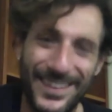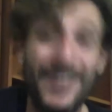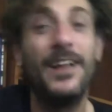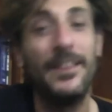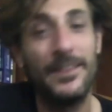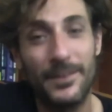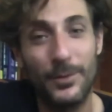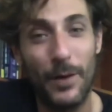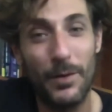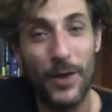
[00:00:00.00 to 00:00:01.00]
This is why
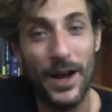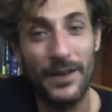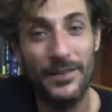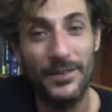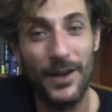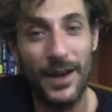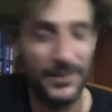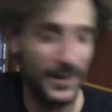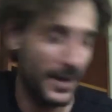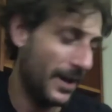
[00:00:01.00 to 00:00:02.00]
we practice, you guys.
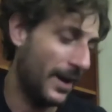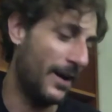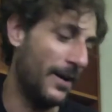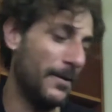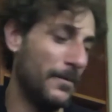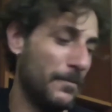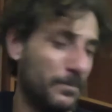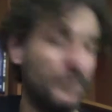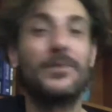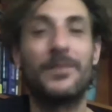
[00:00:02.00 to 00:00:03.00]

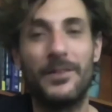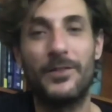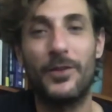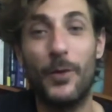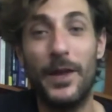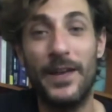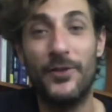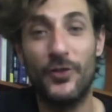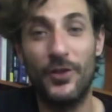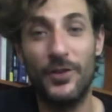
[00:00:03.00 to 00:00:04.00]
So the way that
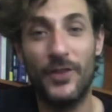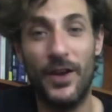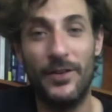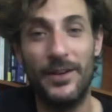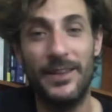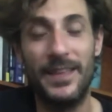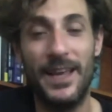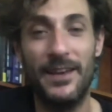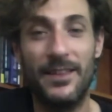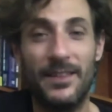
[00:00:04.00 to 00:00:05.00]
should have sounded at the
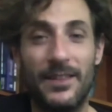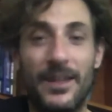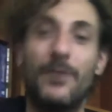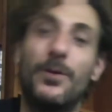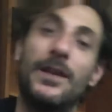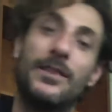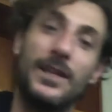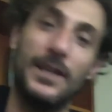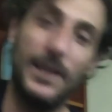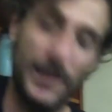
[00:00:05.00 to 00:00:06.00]
end of the lick, we hit the E.